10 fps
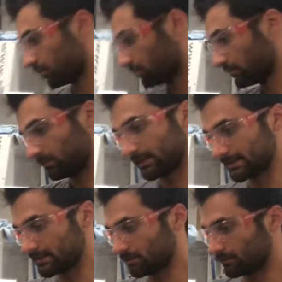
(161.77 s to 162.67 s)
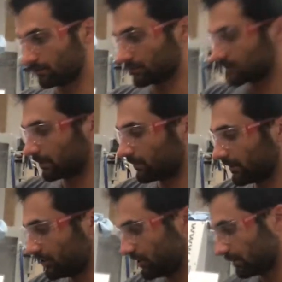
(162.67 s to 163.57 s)
like I said, we'll start with
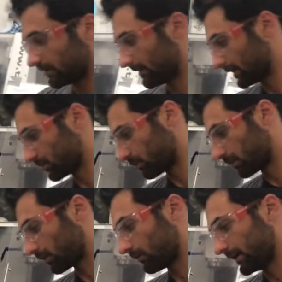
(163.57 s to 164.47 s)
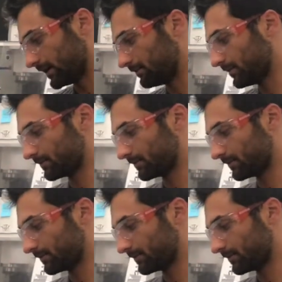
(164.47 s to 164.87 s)
the shear at the bottom and work our way up.